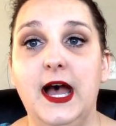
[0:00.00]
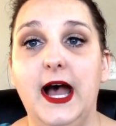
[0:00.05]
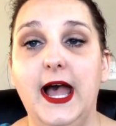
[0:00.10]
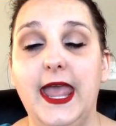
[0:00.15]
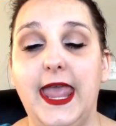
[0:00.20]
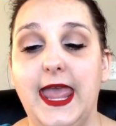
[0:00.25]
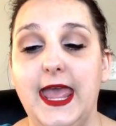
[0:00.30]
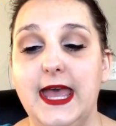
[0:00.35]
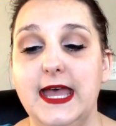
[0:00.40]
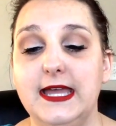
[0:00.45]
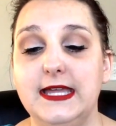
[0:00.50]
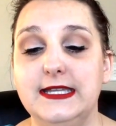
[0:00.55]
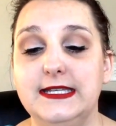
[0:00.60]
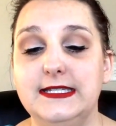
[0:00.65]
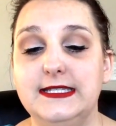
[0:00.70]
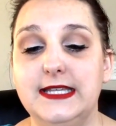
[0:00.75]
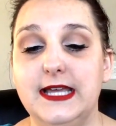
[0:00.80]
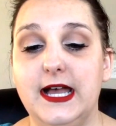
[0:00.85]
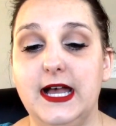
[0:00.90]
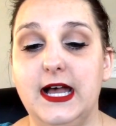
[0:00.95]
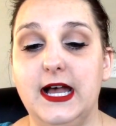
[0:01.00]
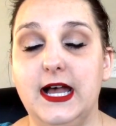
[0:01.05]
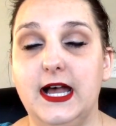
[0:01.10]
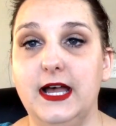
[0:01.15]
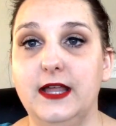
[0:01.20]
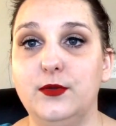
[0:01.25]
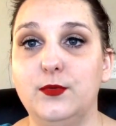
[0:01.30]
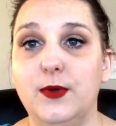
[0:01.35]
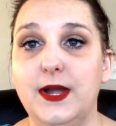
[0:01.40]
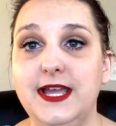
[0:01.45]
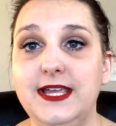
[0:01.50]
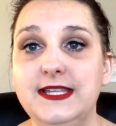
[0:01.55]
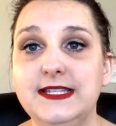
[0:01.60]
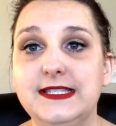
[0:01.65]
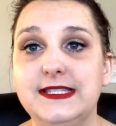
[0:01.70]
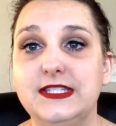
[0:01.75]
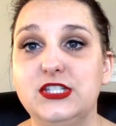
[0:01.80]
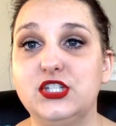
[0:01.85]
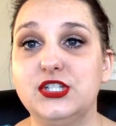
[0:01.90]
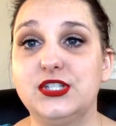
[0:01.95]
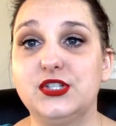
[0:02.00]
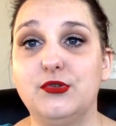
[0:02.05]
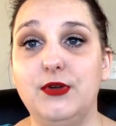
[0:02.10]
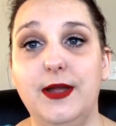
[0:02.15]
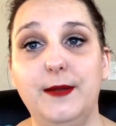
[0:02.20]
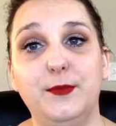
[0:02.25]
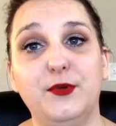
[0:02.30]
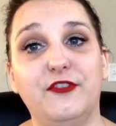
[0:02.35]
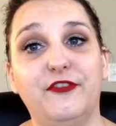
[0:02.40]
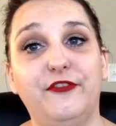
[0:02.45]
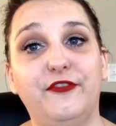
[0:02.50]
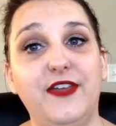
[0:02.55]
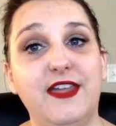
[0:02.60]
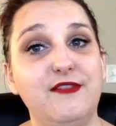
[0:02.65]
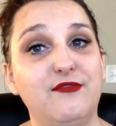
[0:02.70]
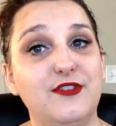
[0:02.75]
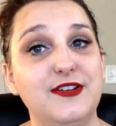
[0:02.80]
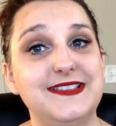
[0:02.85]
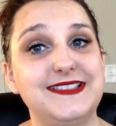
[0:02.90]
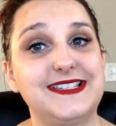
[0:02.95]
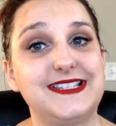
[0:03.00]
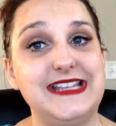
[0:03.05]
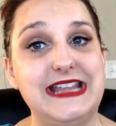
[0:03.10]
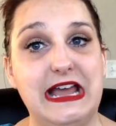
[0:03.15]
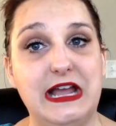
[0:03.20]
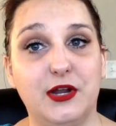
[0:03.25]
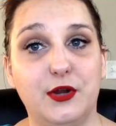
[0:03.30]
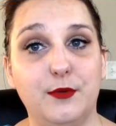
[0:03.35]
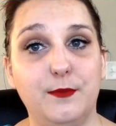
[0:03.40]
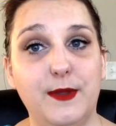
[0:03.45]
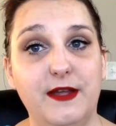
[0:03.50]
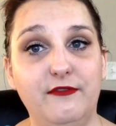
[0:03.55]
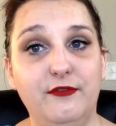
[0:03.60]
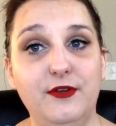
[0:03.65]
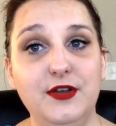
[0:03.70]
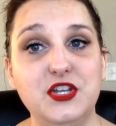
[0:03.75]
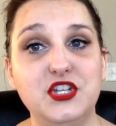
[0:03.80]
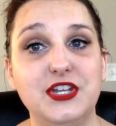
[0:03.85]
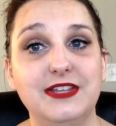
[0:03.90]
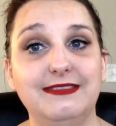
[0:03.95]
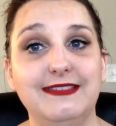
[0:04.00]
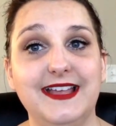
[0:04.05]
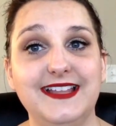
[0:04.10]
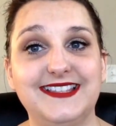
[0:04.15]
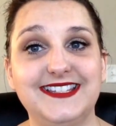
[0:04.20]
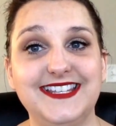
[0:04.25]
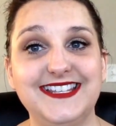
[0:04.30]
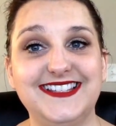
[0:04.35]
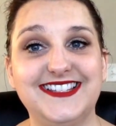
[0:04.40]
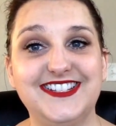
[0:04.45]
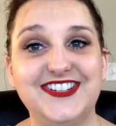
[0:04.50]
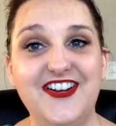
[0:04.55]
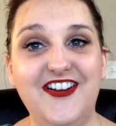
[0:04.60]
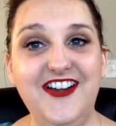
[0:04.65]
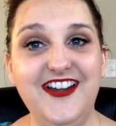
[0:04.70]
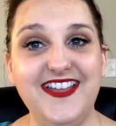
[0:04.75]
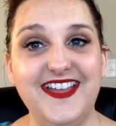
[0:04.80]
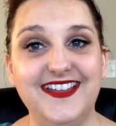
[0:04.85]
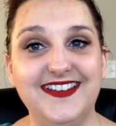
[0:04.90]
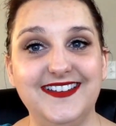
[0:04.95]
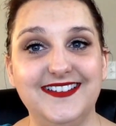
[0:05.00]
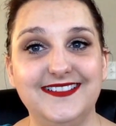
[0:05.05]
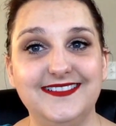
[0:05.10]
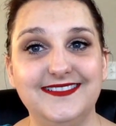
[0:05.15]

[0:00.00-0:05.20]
And otherwise, just grab your favorite snack or beverage and let's get started.